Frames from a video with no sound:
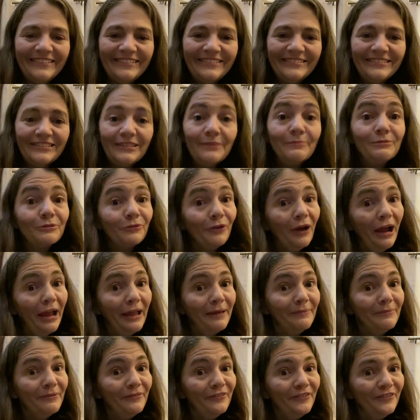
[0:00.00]

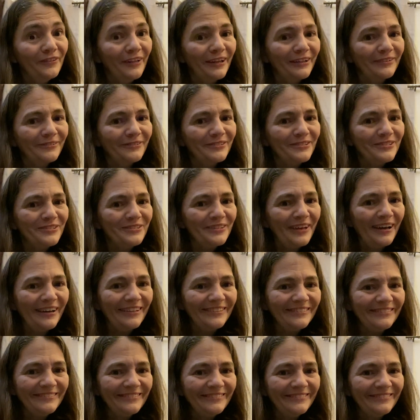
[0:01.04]
subscribe if you liked what you saw.
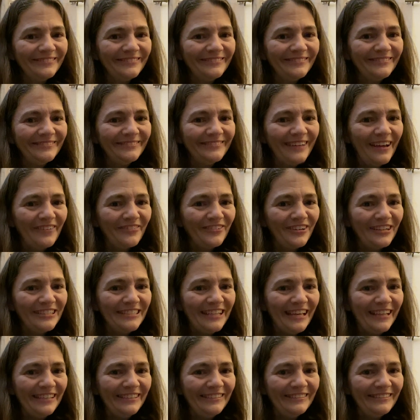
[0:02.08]
Have a great
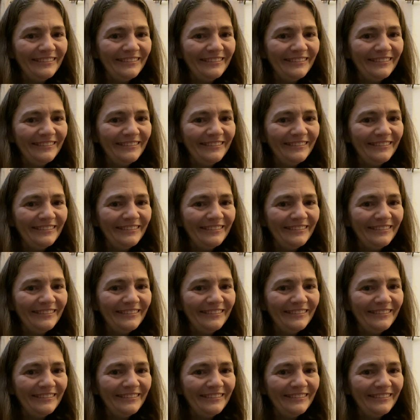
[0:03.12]
day.